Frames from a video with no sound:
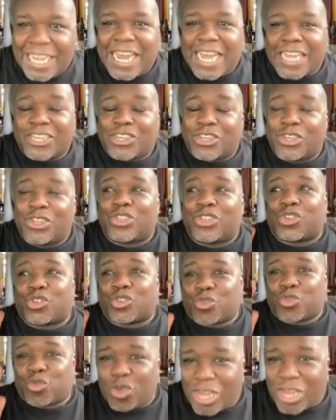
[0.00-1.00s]
and I should
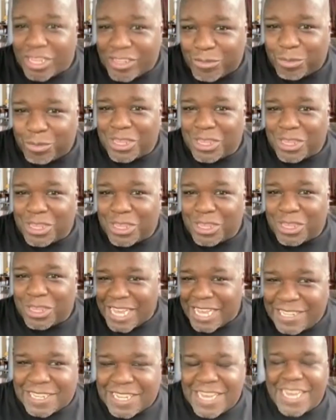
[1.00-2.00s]
trust what
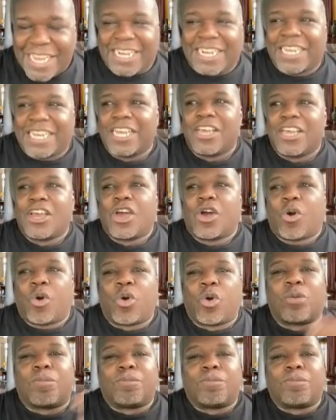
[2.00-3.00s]
they said,
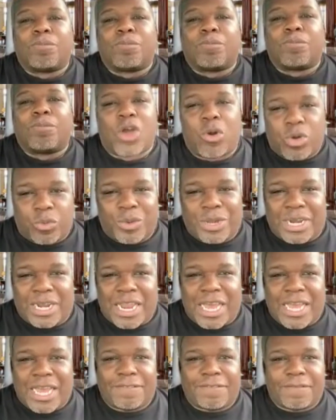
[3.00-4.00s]
or go
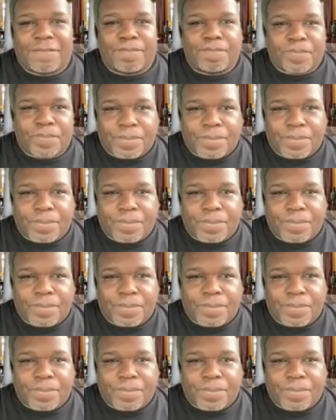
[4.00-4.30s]
on with life?